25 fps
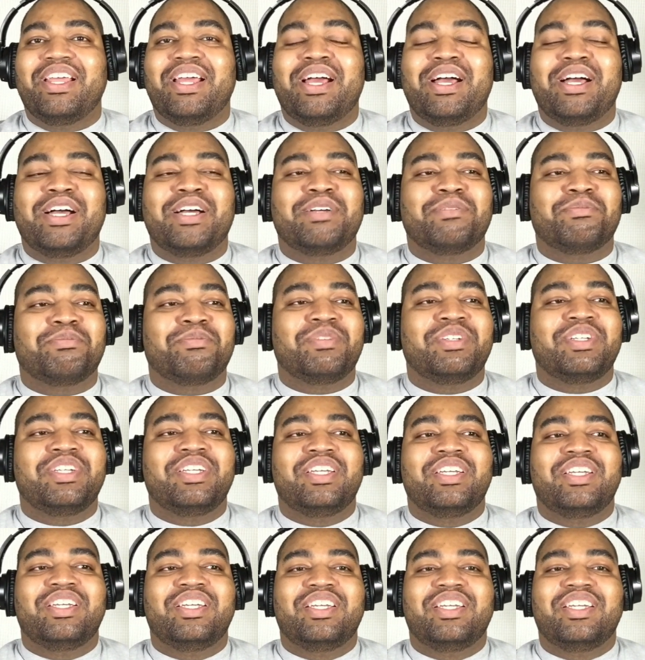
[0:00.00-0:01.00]
Um,
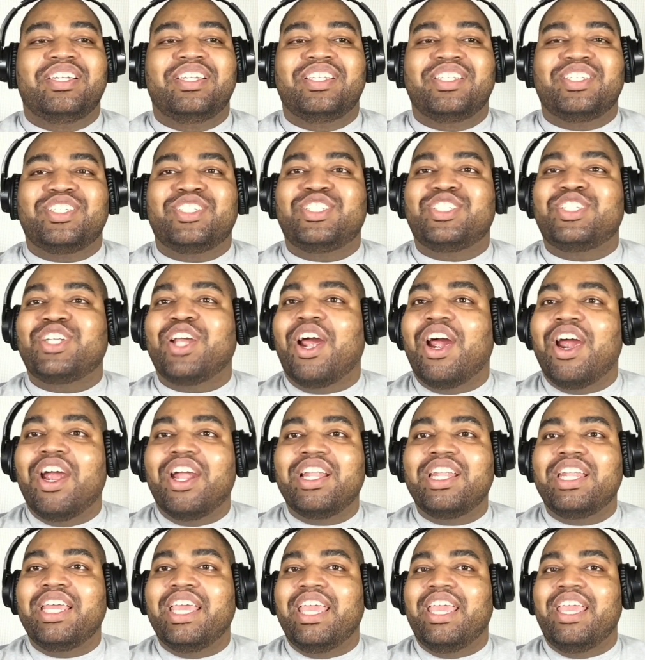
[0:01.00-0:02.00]

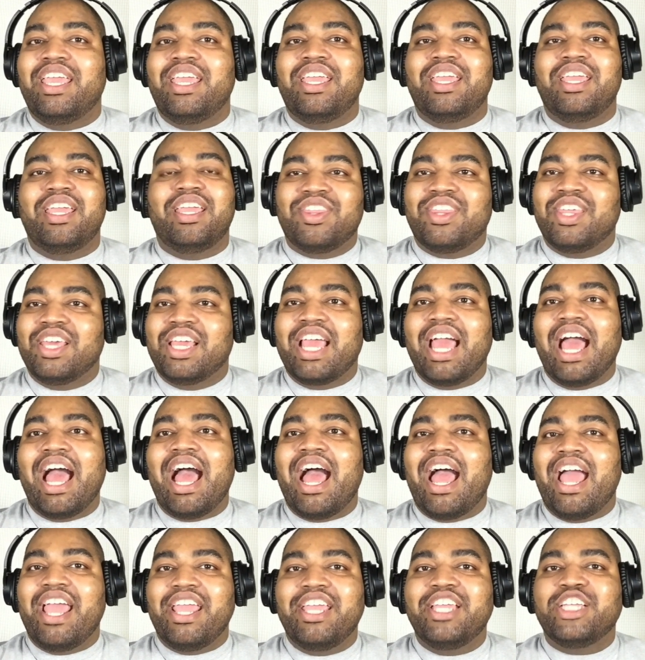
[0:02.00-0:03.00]
Charlie, the
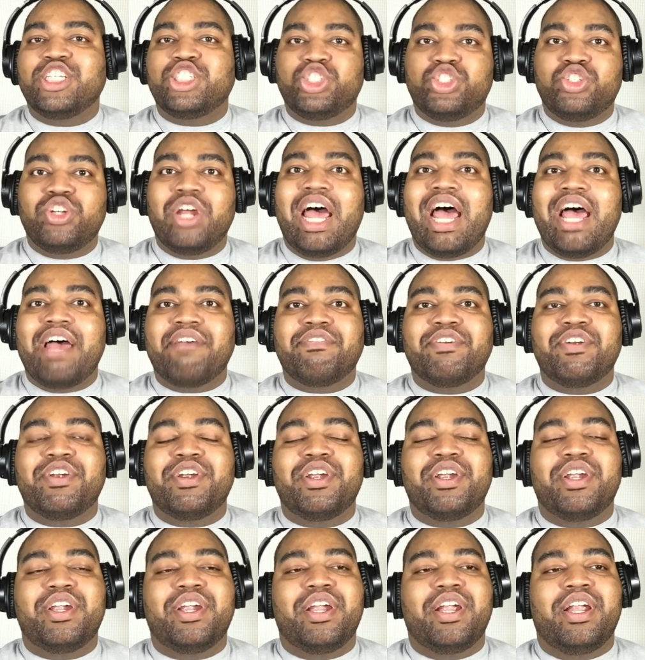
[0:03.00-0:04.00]
guy, his
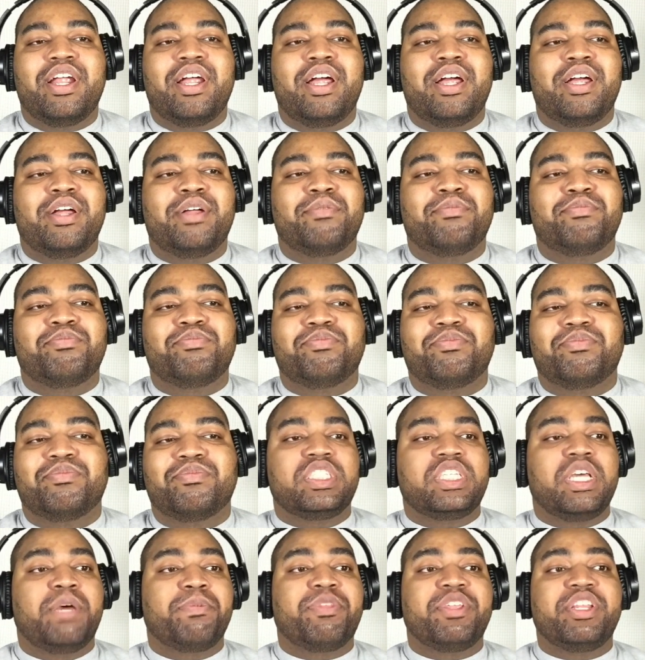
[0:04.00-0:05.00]
driver, um,
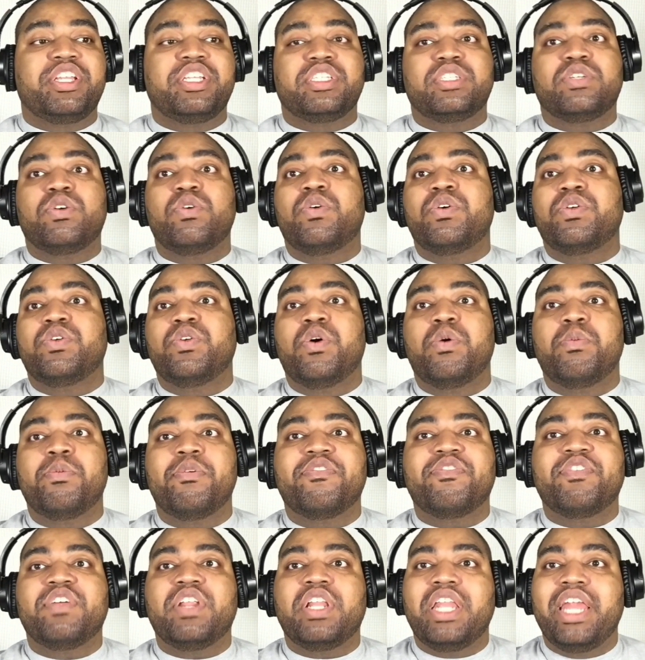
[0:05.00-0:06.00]
something is going on
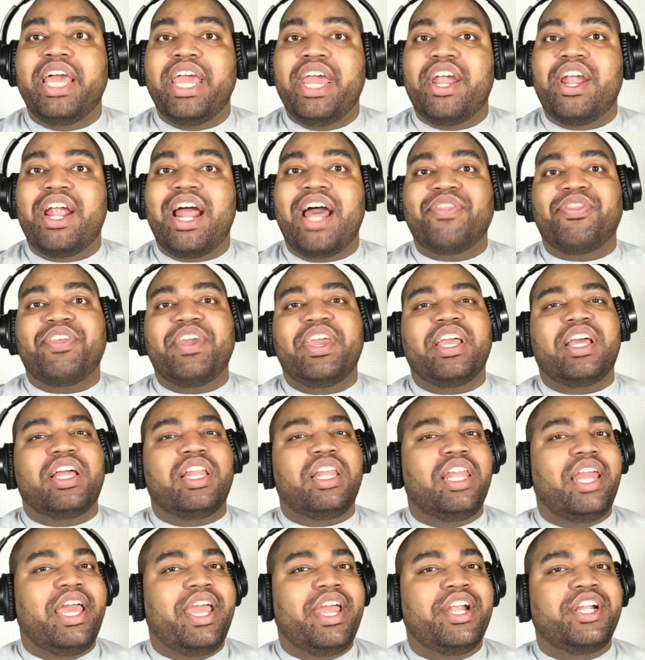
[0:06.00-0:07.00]
with Claire. I think
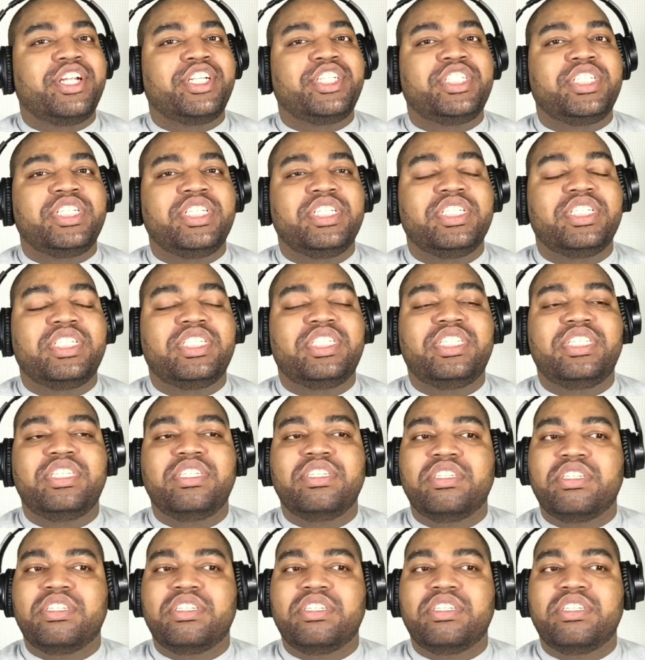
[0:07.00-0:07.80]
Claire, she's.